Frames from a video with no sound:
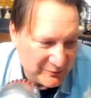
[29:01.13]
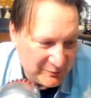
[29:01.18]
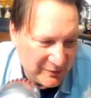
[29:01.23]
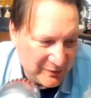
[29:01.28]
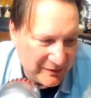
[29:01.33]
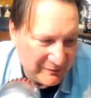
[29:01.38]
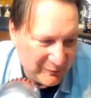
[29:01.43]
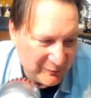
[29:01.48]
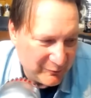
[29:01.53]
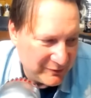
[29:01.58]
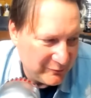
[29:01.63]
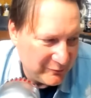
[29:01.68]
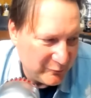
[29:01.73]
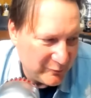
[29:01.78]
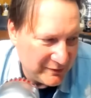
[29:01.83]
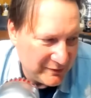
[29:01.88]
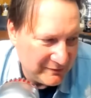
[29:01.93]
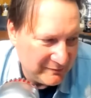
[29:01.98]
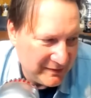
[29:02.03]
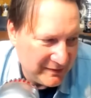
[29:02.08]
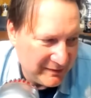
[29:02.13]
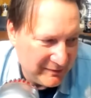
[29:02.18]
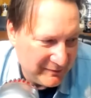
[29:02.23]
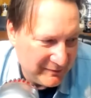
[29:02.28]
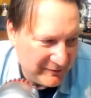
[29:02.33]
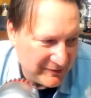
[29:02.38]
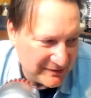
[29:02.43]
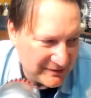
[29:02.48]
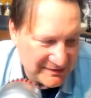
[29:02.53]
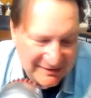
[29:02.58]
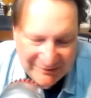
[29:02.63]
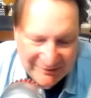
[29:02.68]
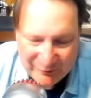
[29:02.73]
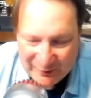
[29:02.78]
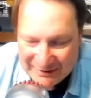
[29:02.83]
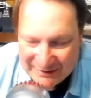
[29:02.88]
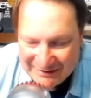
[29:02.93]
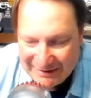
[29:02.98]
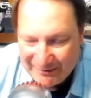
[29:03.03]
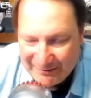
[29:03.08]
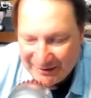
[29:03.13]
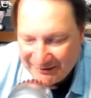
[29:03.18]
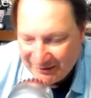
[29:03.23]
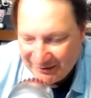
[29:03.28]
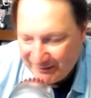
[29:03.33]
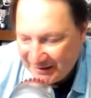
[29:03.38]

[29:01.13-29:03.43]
probably wouldn't want, maybe Felix doesn't even want his name out there about this,